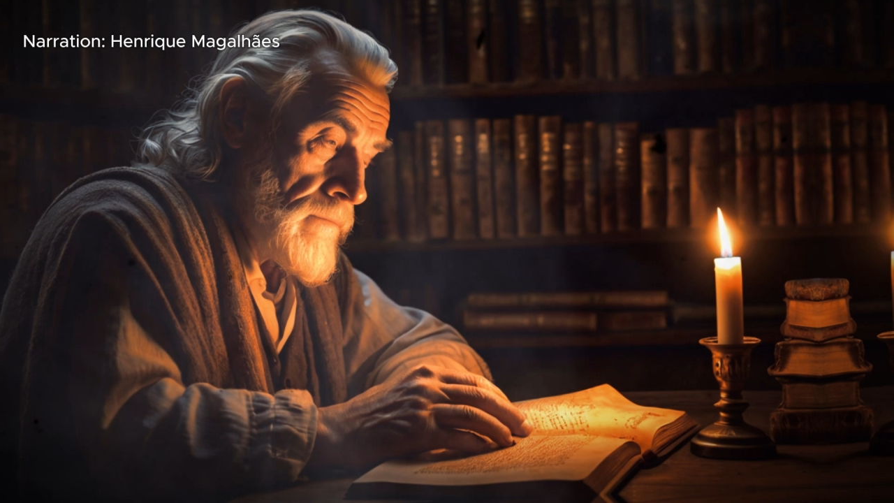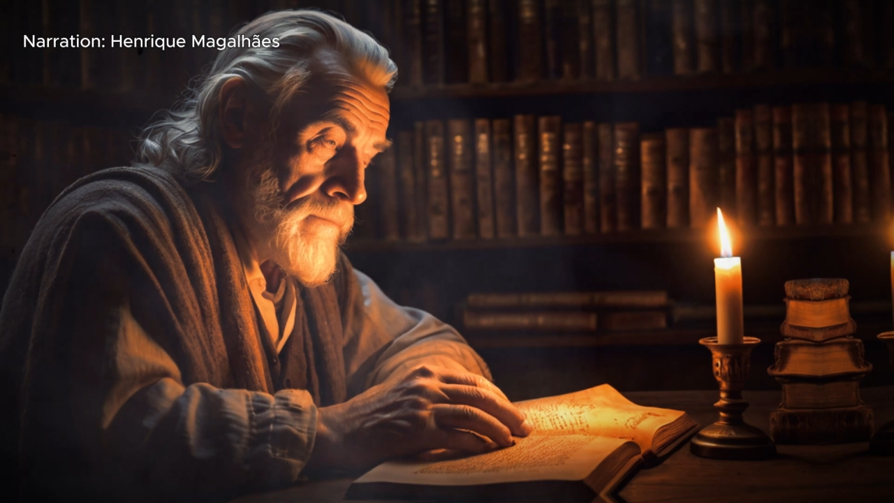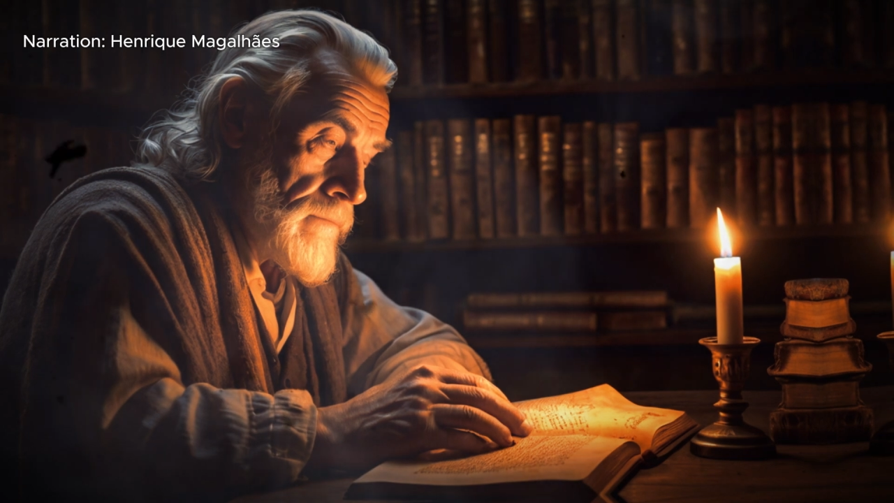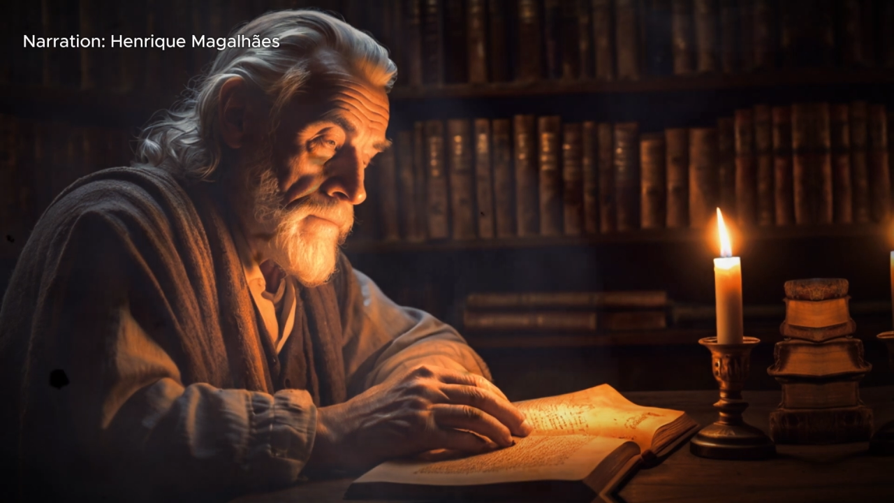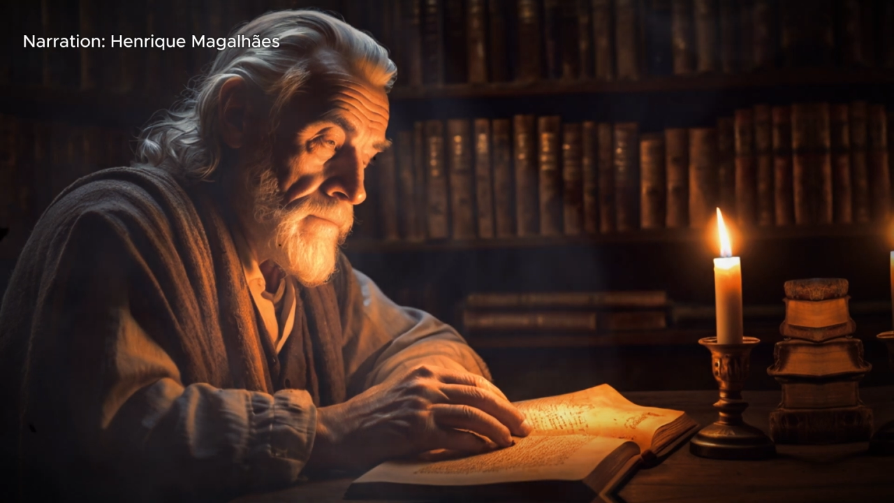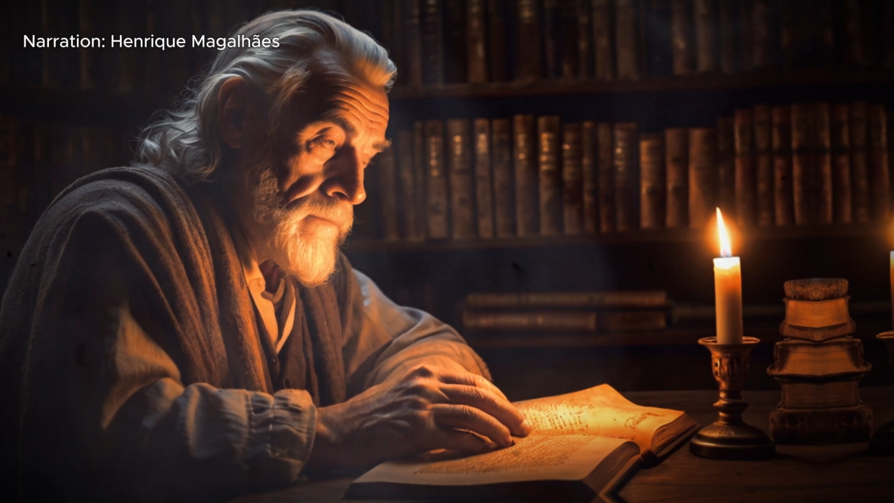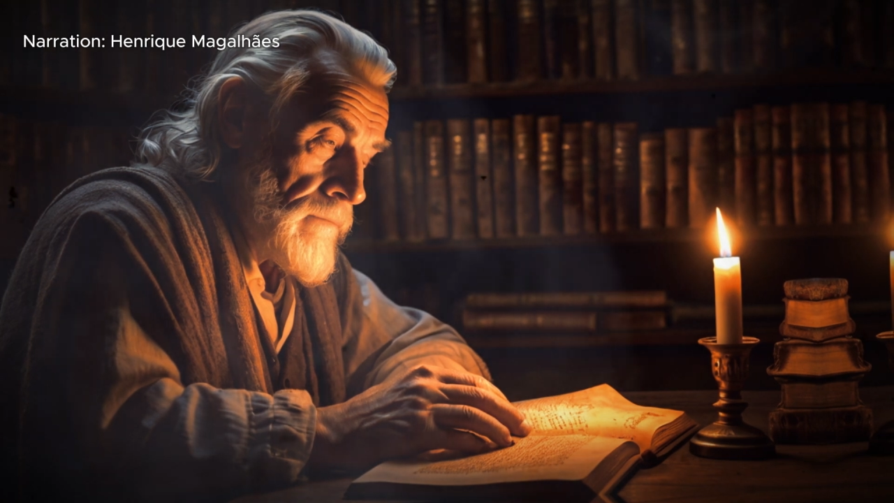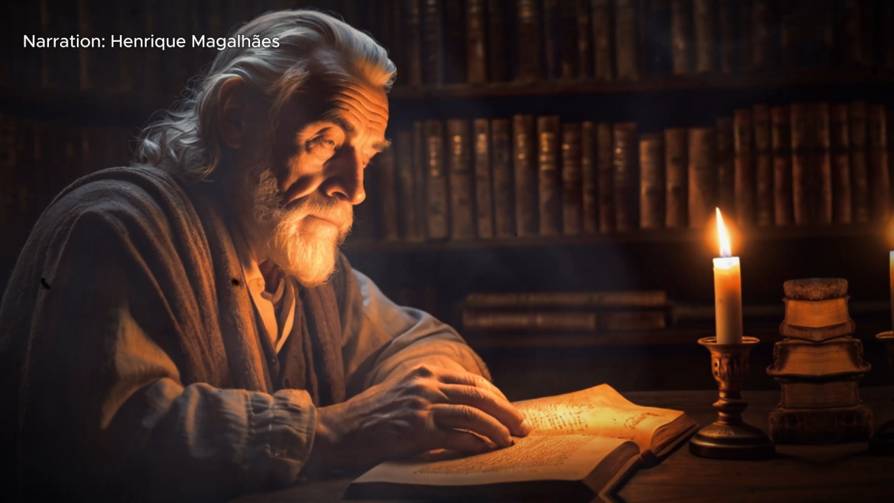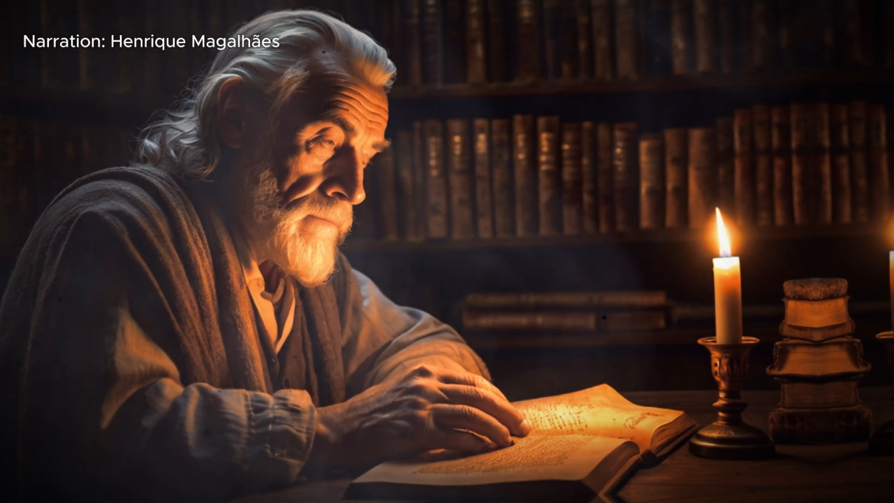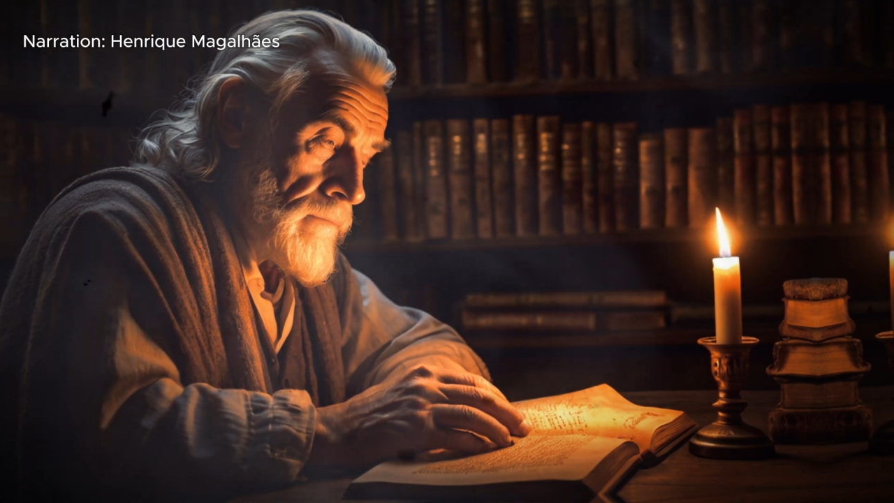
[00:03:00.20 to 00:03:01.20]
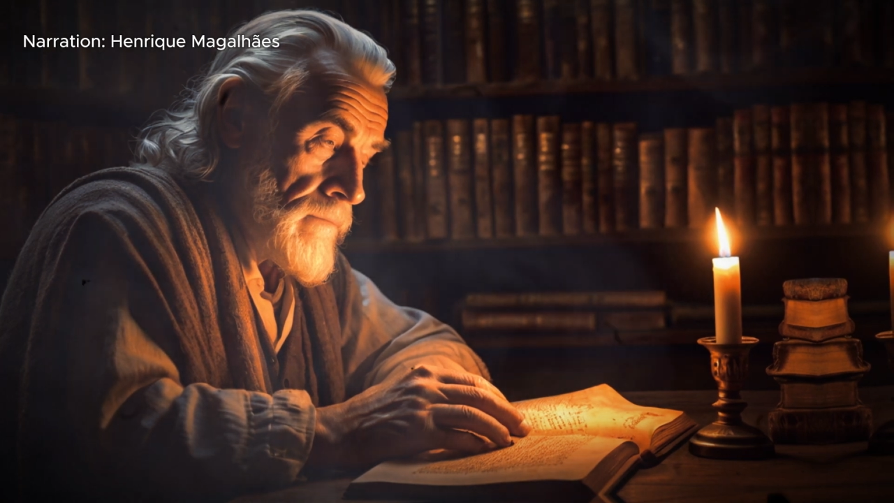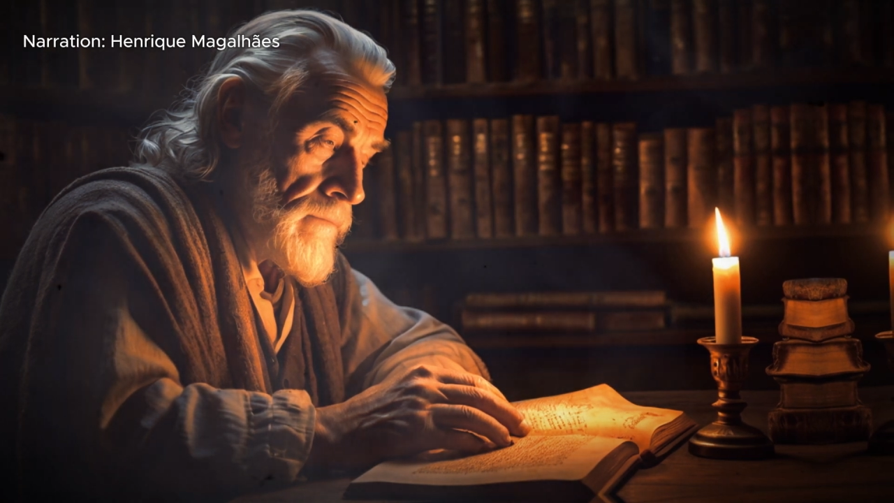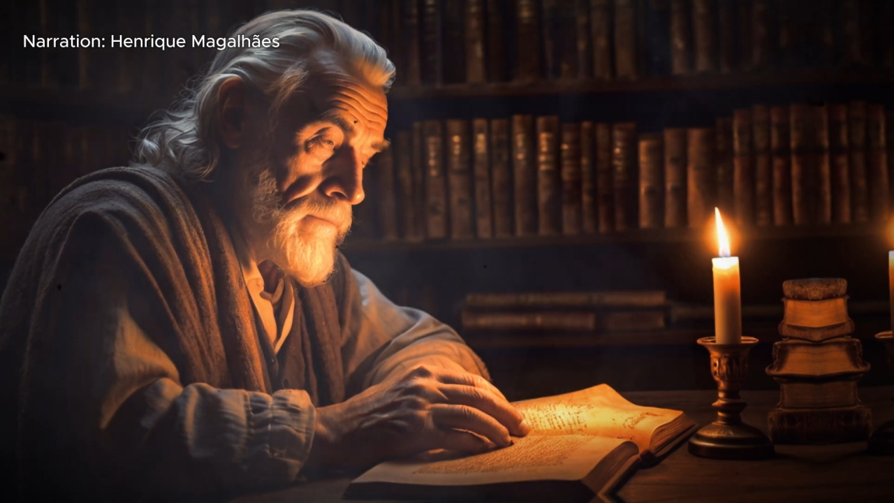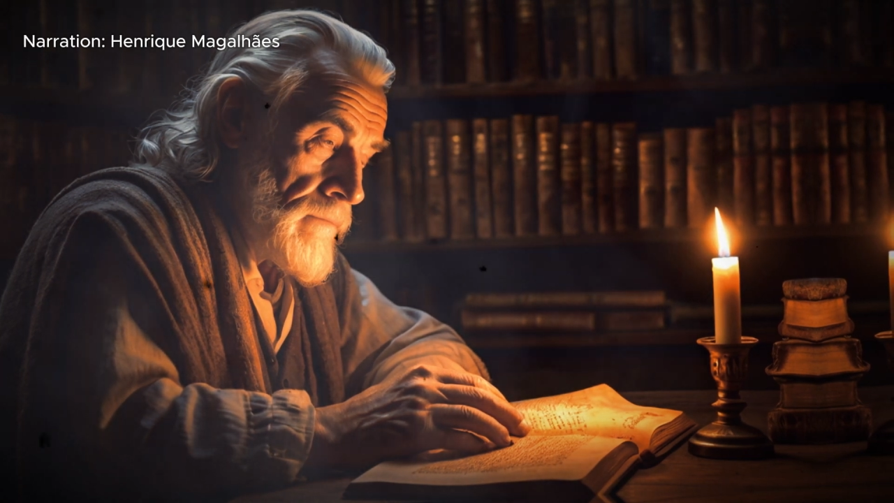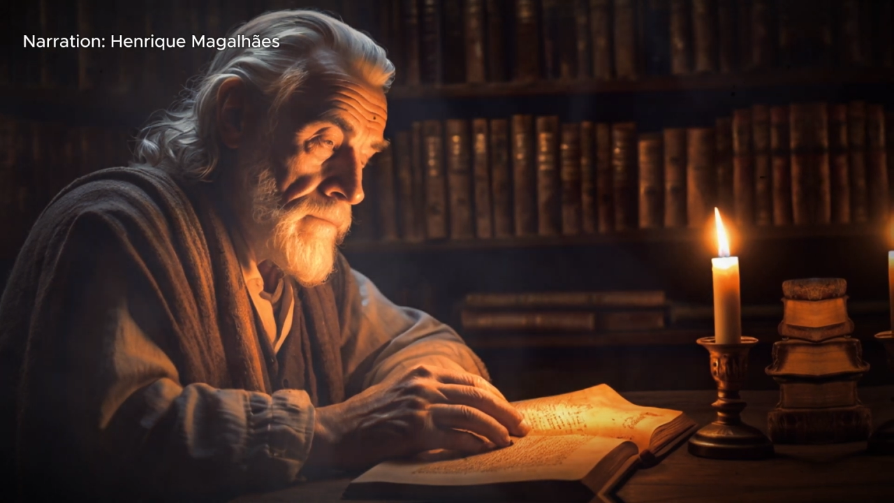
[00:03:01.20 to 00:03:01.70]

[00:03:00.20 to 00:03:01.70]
make an effort. It